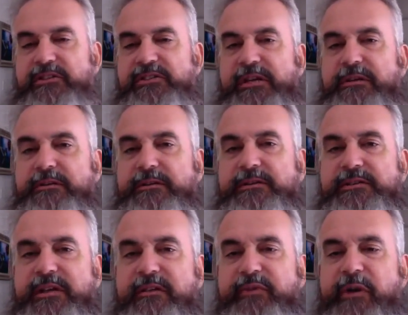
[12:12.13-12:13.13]

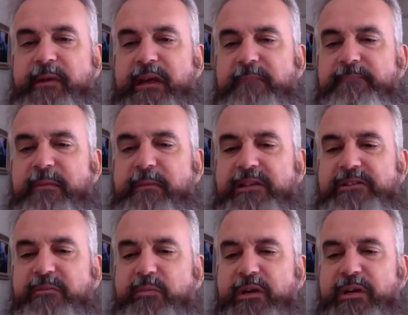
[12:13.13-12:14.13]
sickles and farming
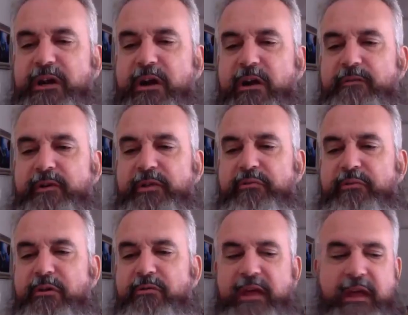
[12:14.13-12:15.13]
implements, and we're going to
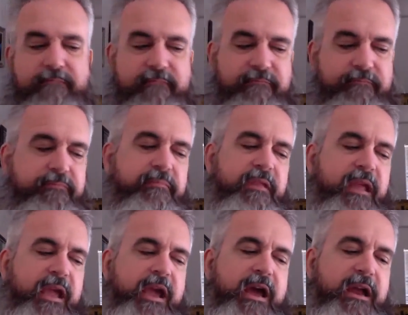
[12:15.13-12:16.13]
overthrow them,
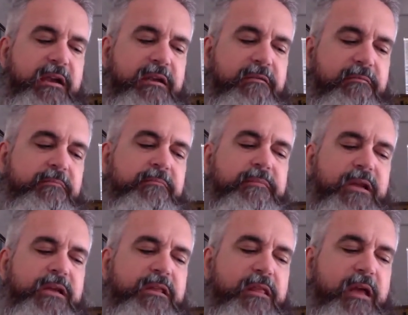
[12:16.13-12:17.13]
and
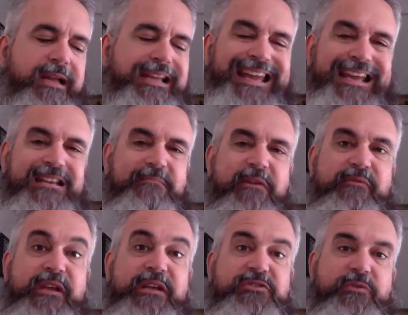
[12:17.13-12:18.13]
the kingdom
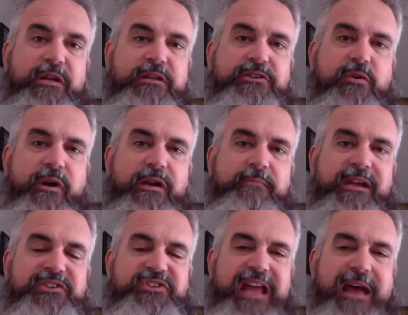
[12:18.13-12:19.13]
of Israel is going to
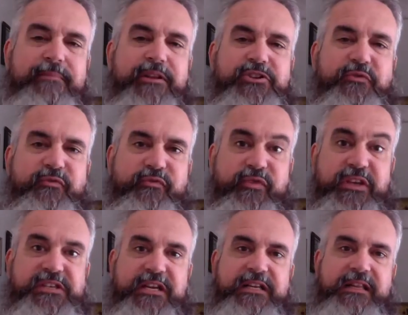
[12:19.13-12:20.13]
be established
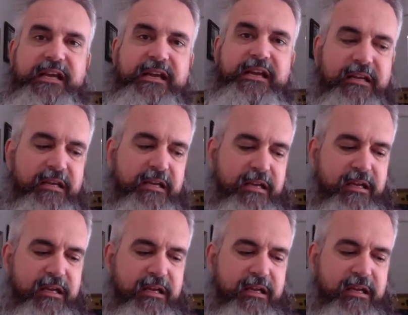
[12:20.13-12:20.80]
physically